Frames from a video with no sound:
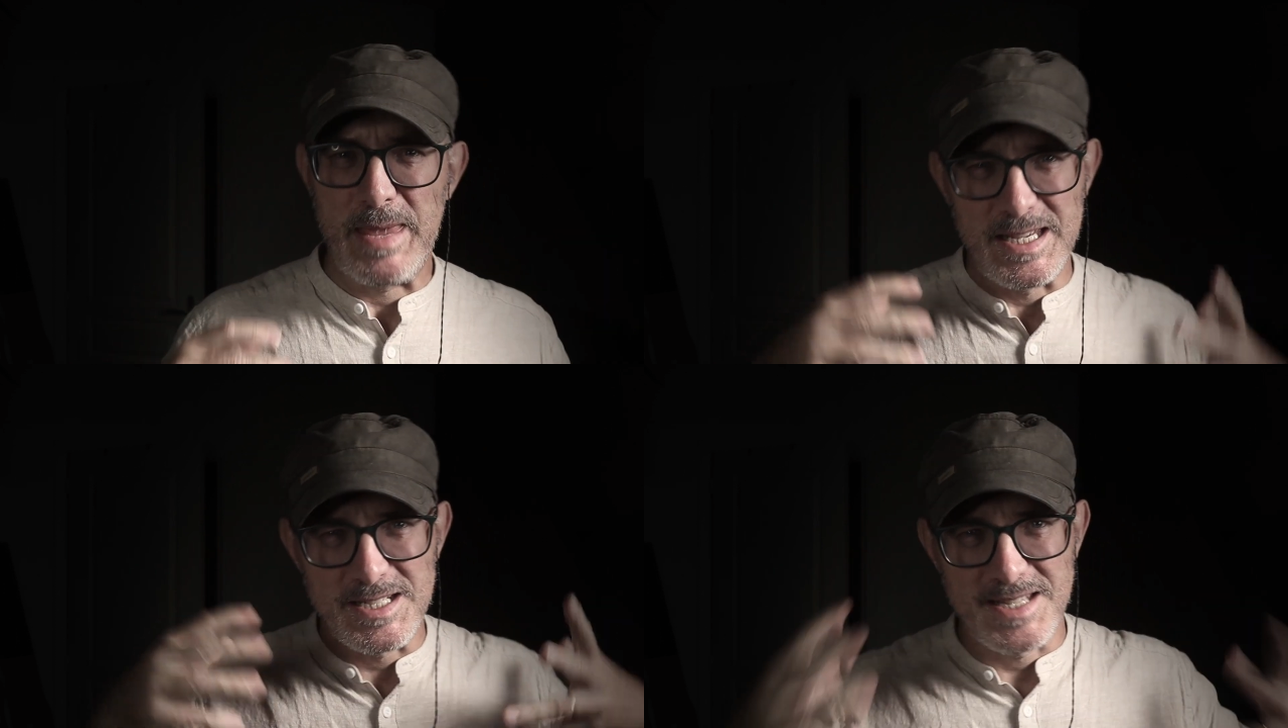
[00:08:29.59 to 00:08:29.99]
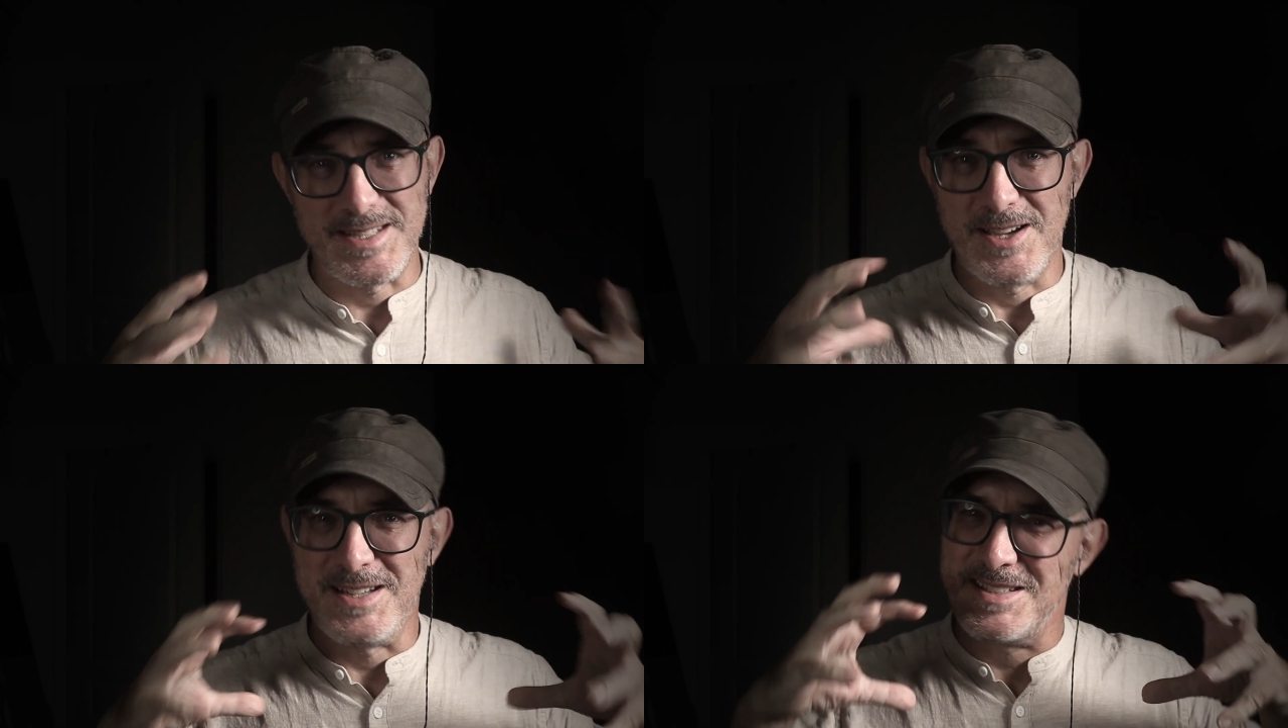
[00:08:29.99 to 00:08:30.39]
each
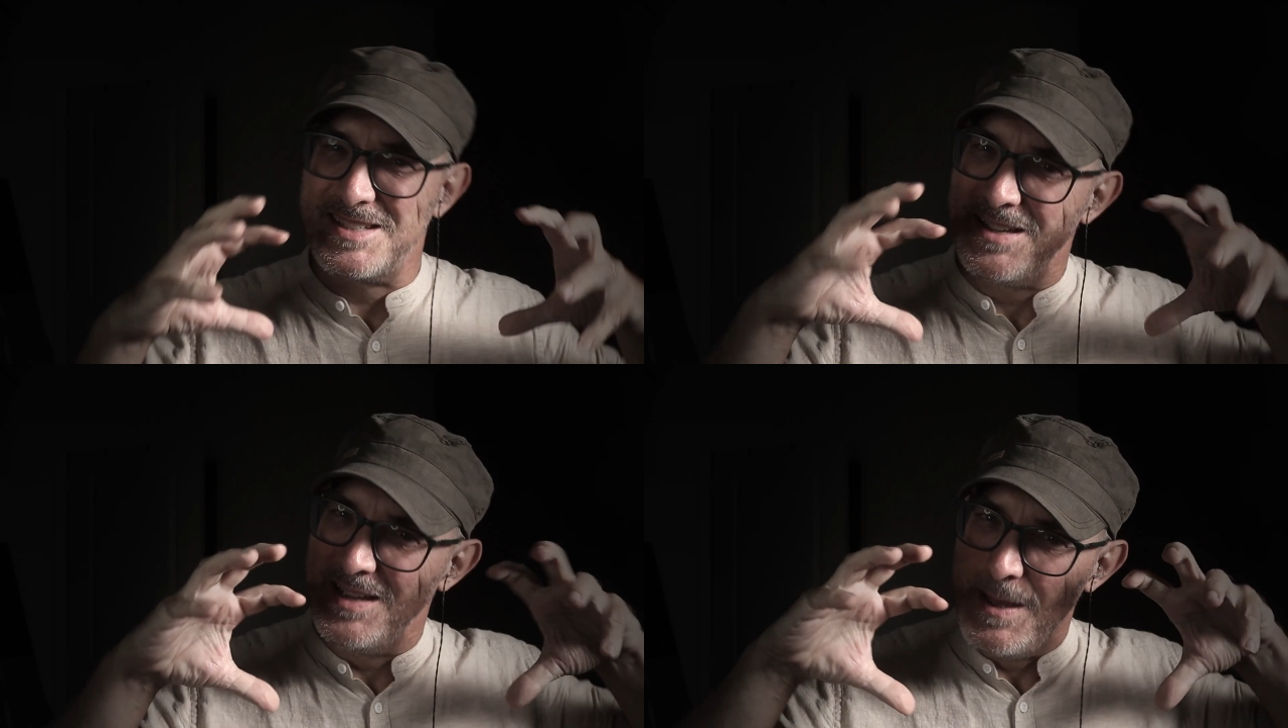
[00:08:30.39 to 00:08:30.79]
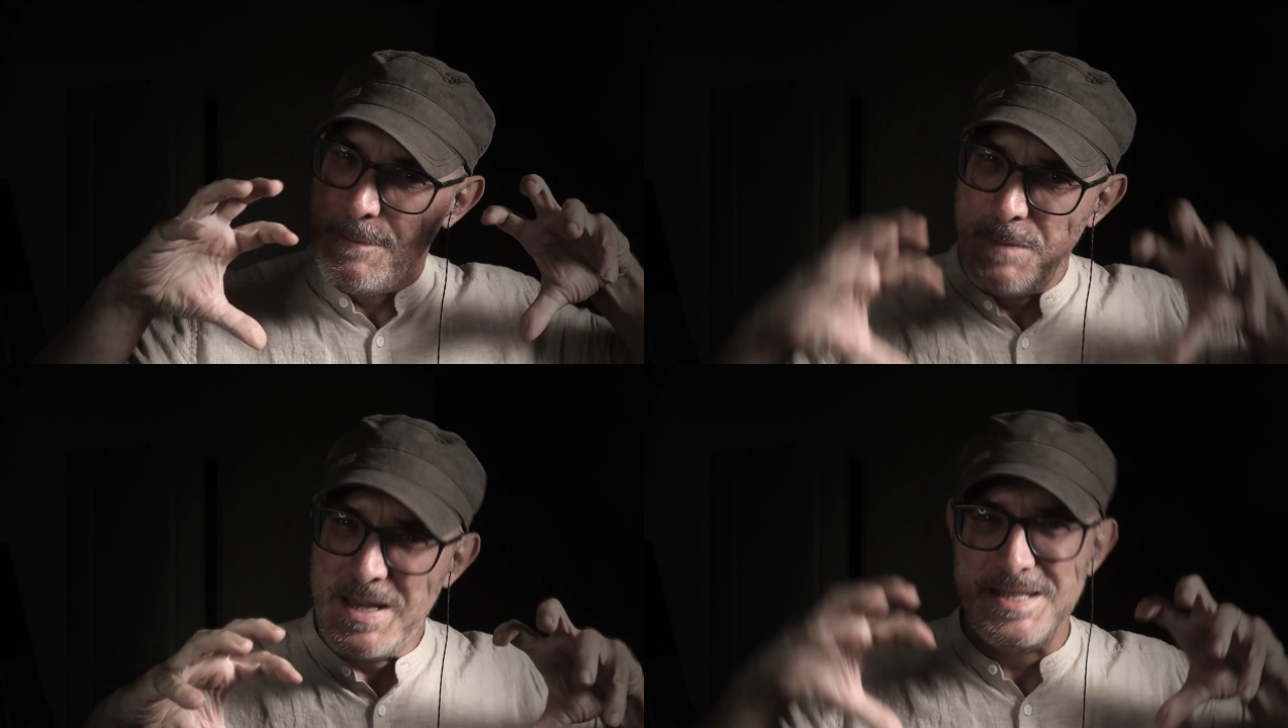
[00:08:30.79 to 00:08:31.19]
designed as a
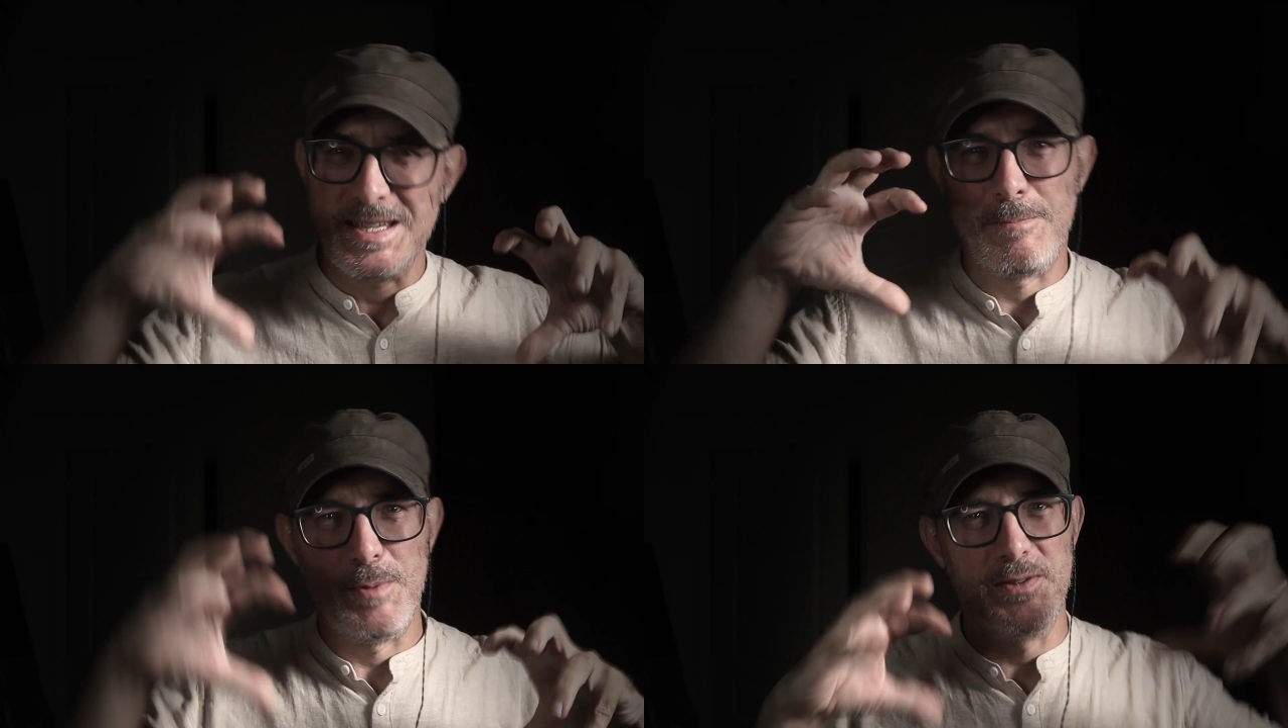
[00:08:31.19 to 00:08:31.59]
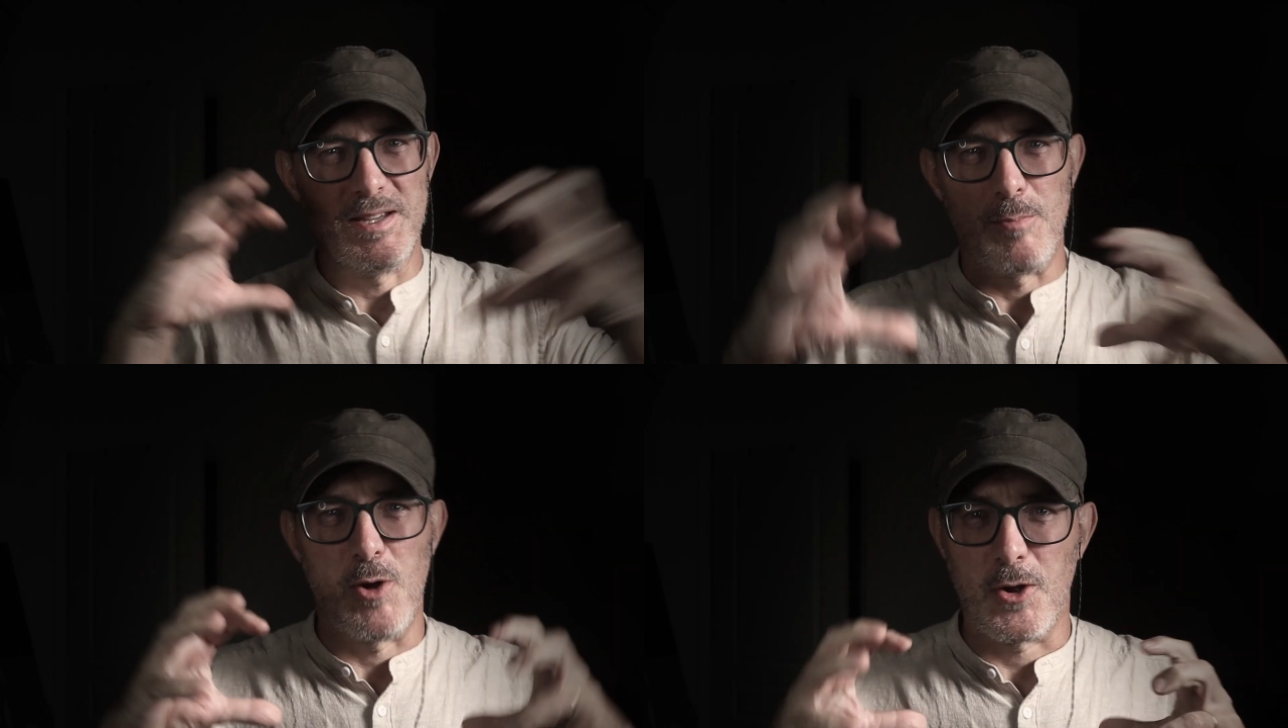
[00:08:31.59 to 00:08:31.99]
basic
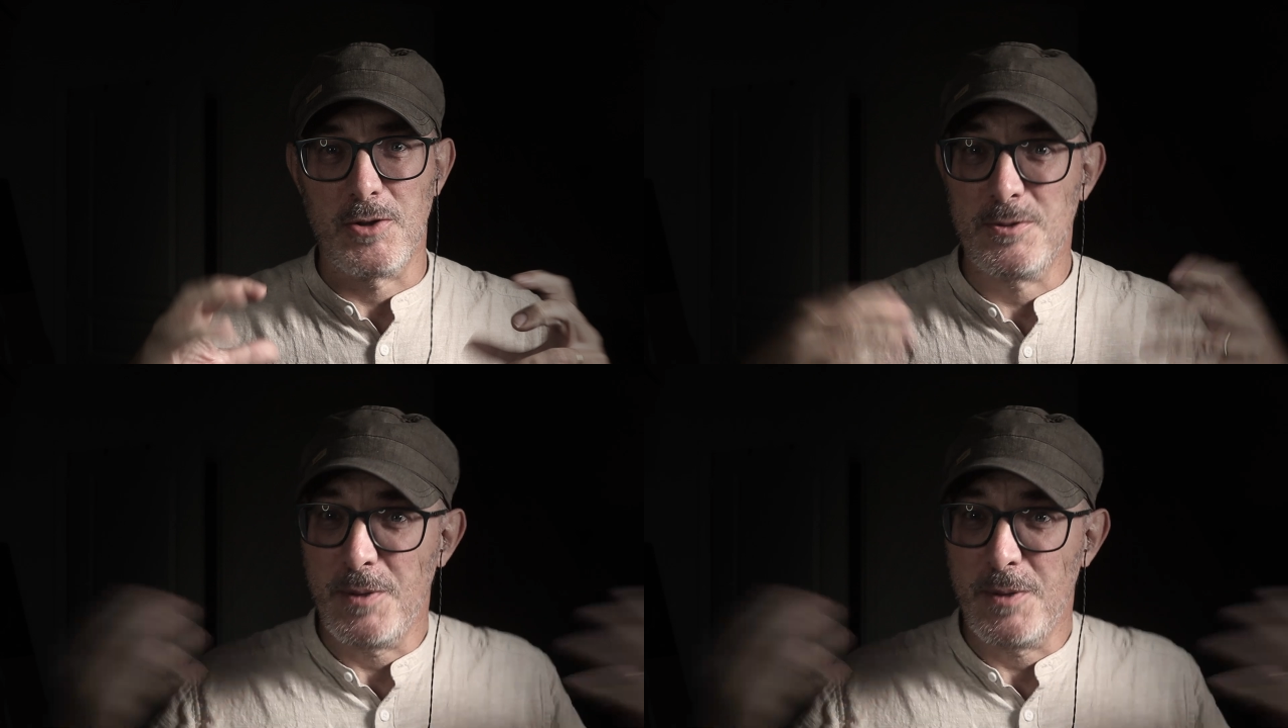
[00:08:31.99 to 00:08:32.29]
building block